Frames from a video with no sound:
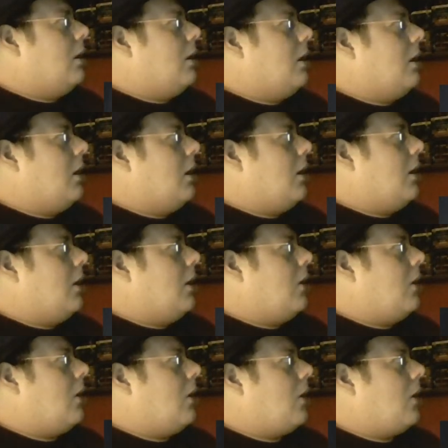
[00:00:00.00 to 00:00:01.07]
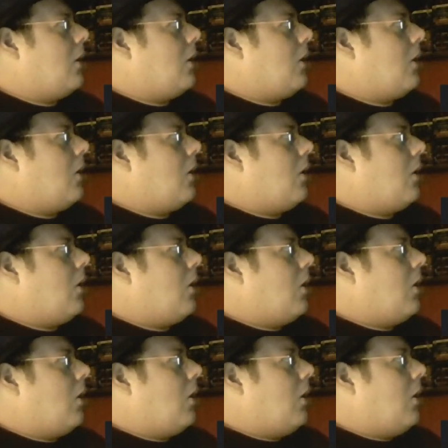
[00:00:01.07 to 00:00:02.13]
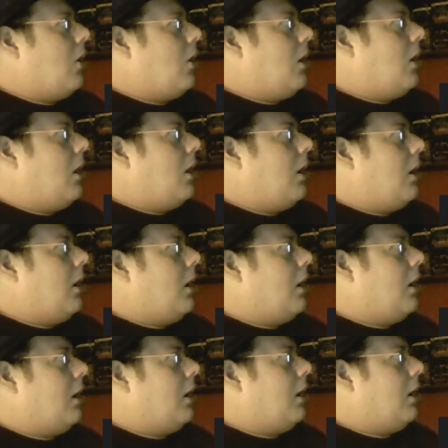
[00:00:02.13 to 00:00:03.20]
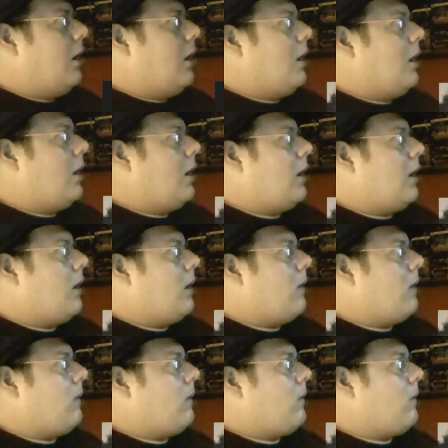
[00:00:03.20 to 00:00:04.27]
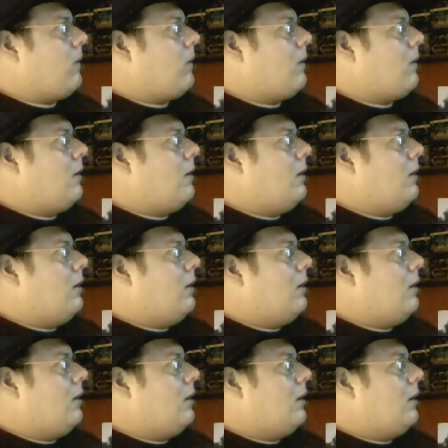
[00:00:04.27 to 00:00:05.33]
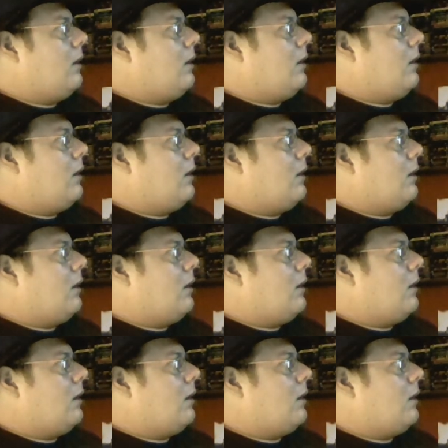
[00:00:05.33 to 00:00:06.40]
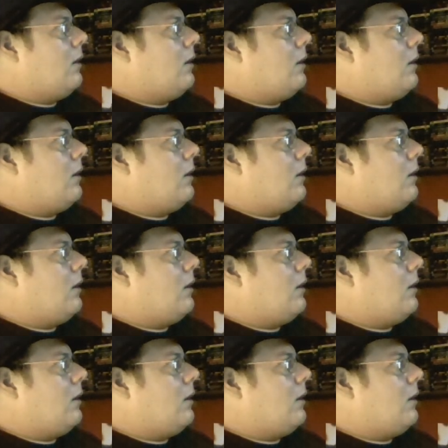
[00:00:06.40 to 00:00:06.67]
(no one is talking)